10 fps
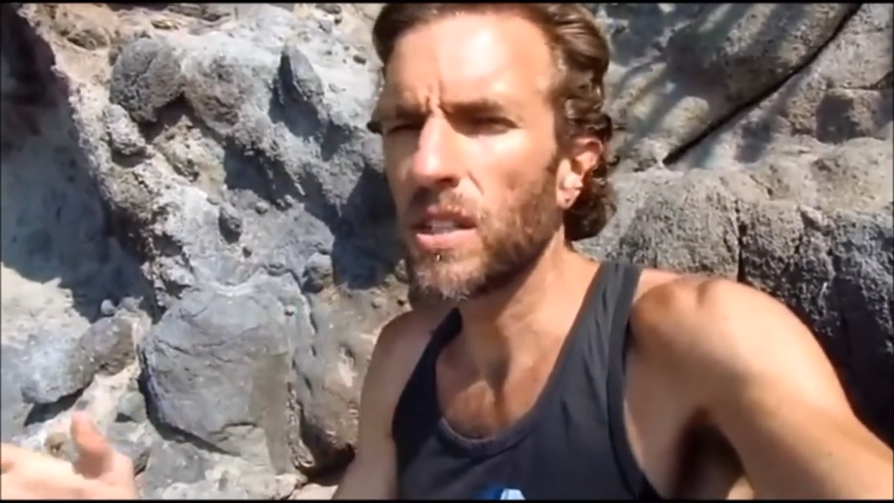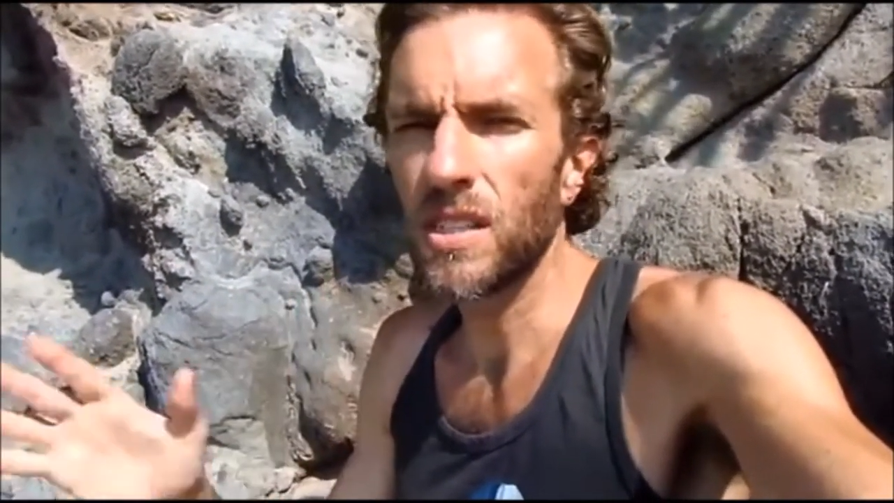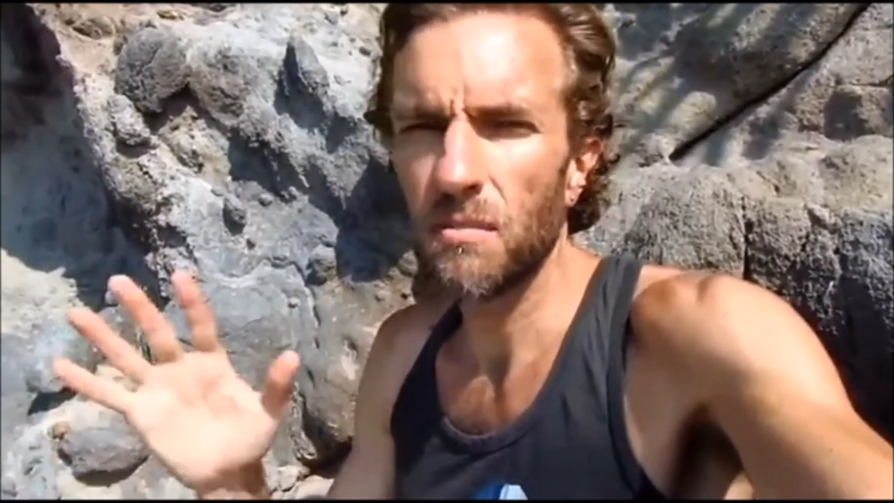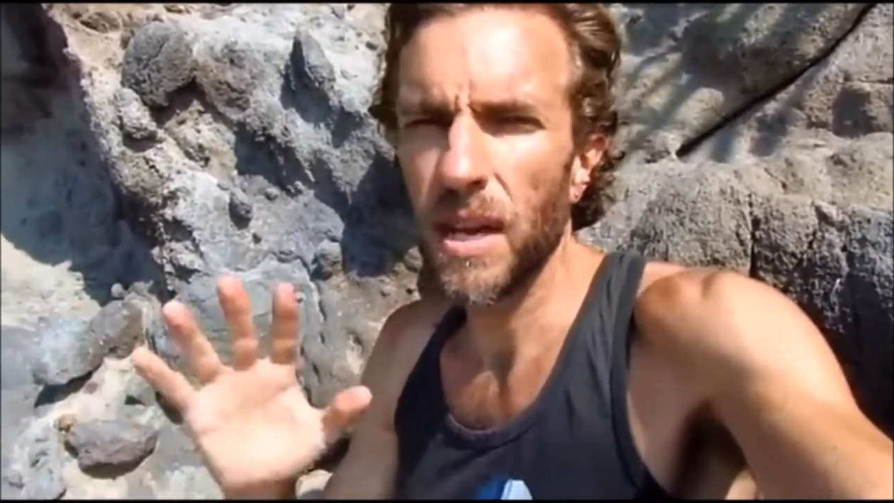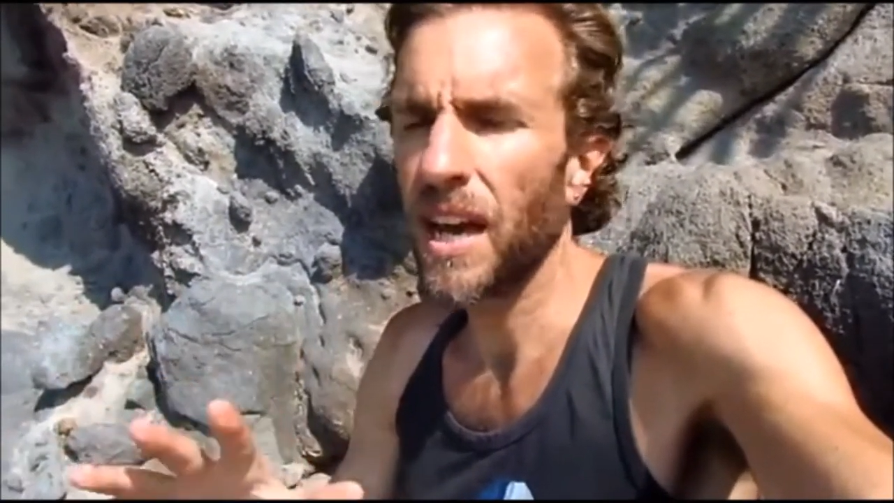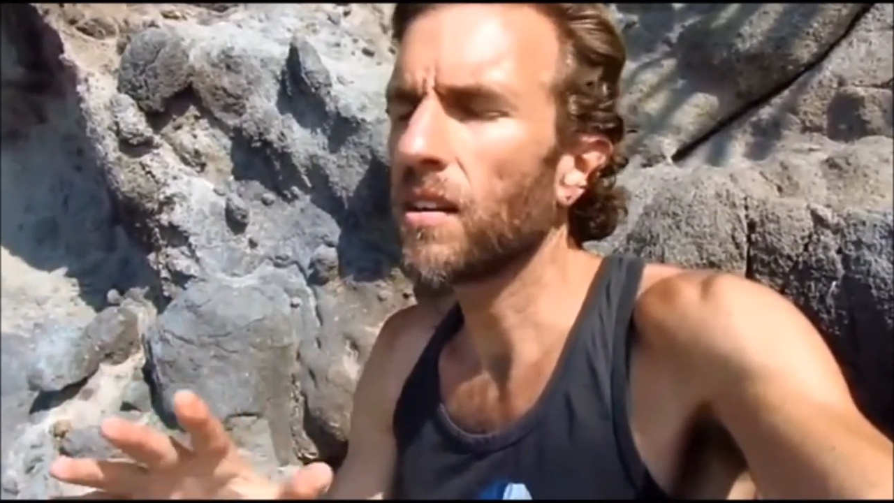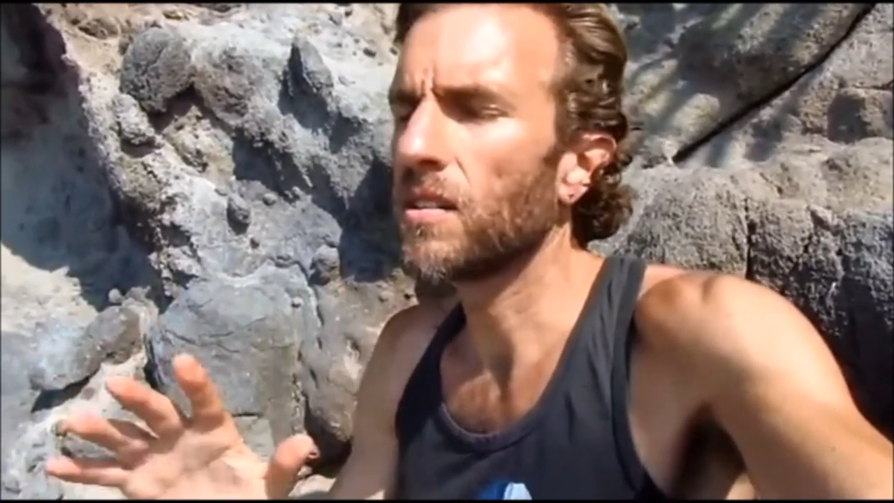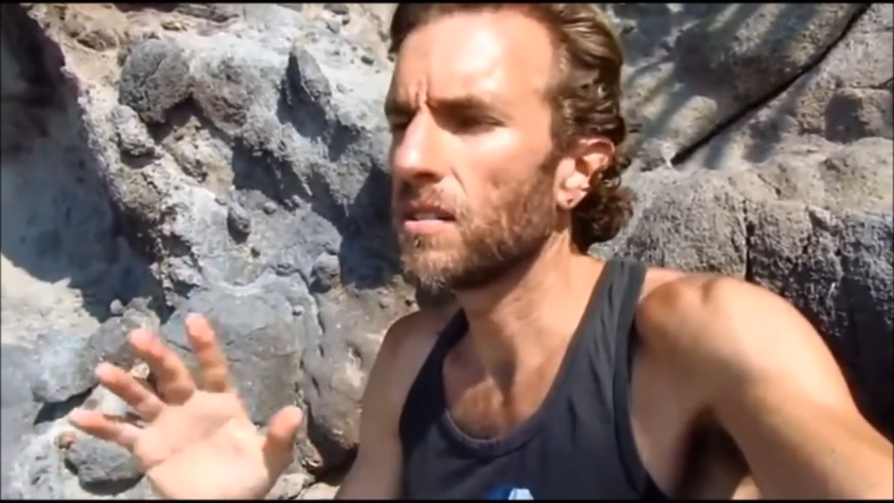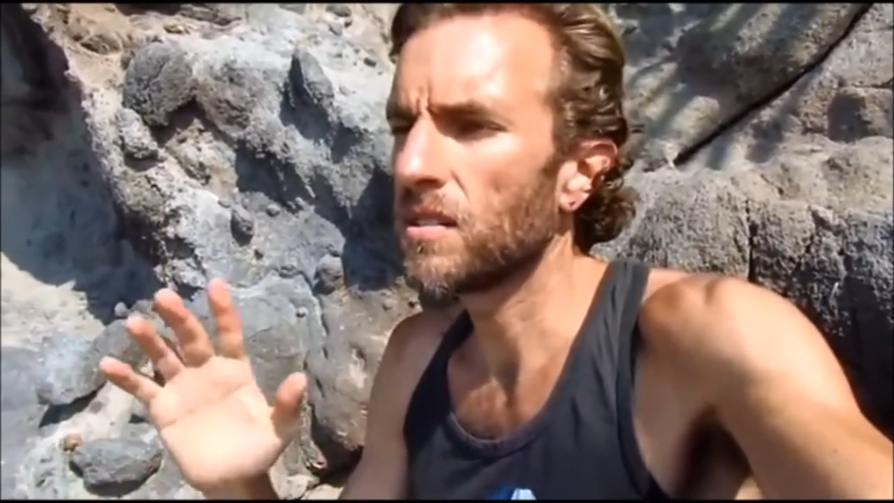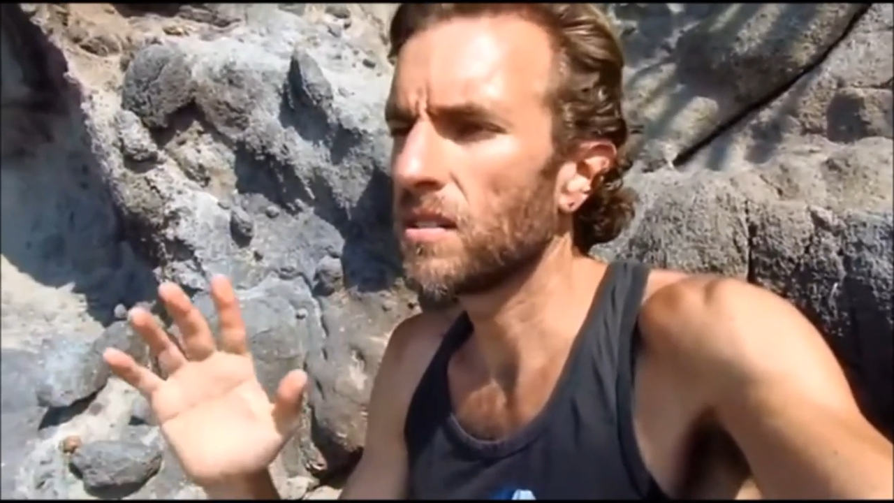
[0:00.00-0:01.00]
noticing
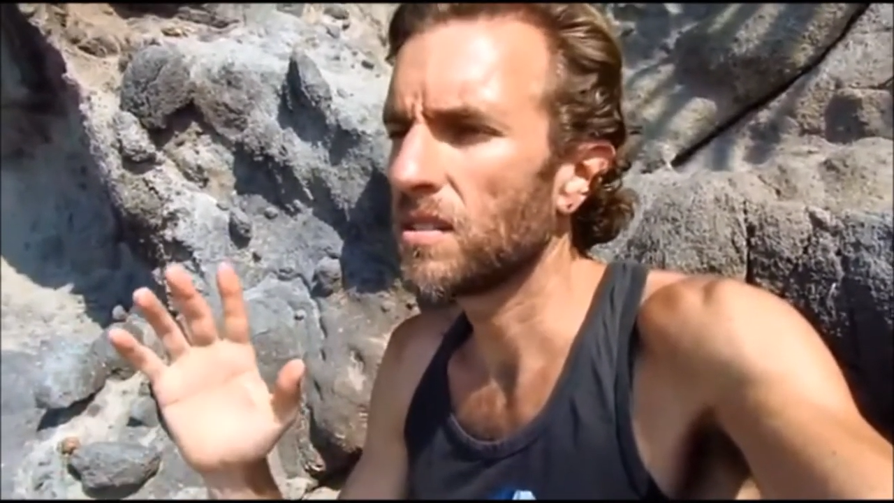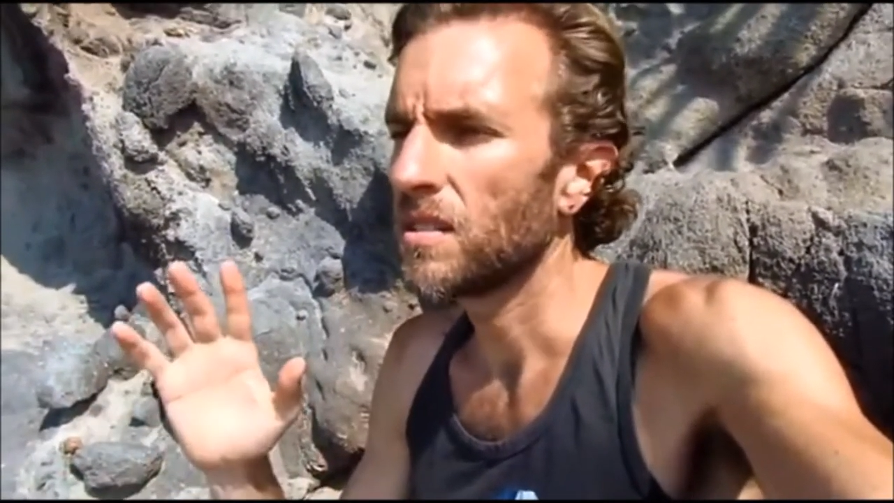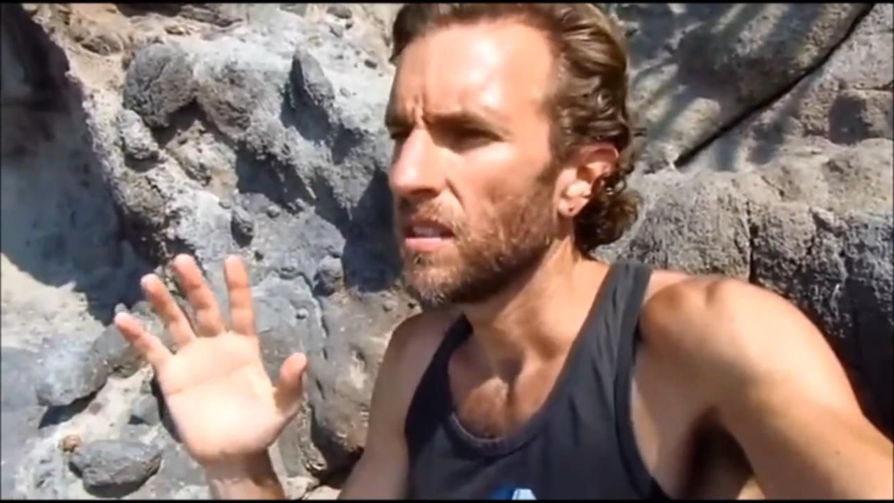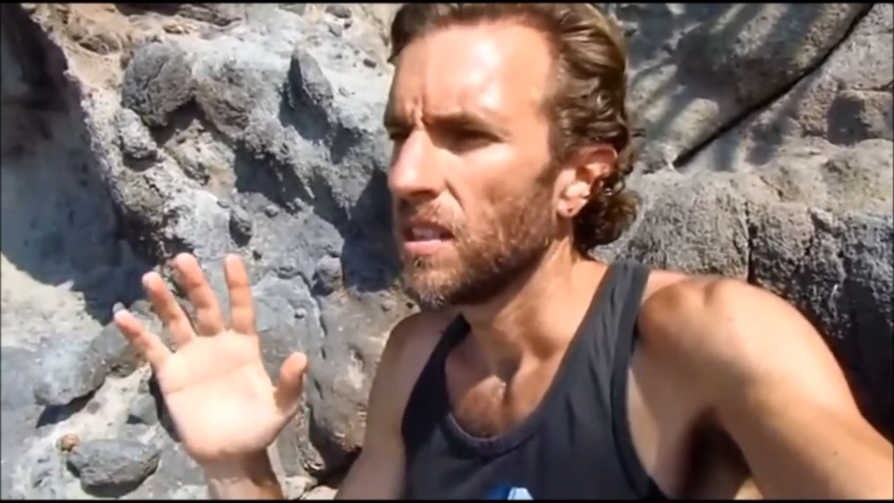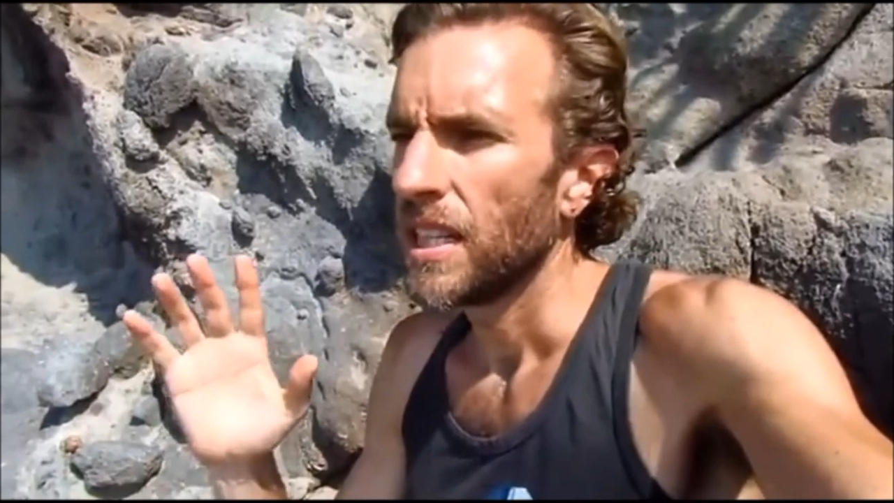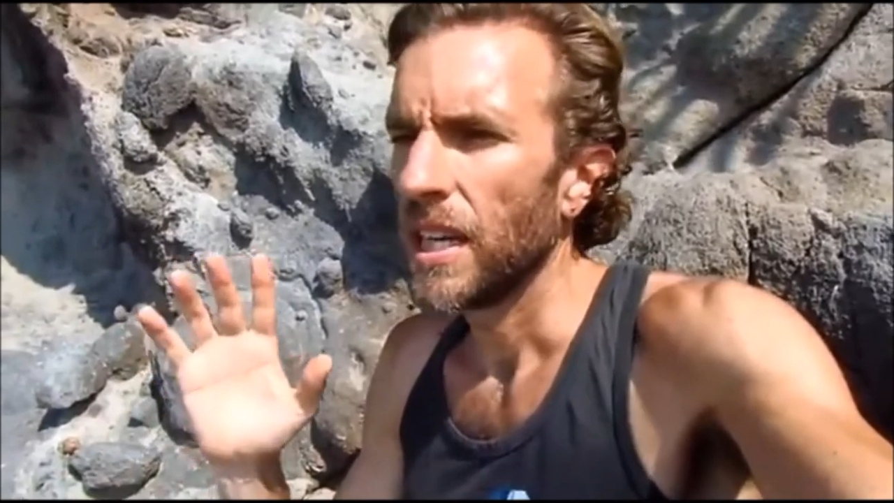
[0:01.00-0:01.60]
patterns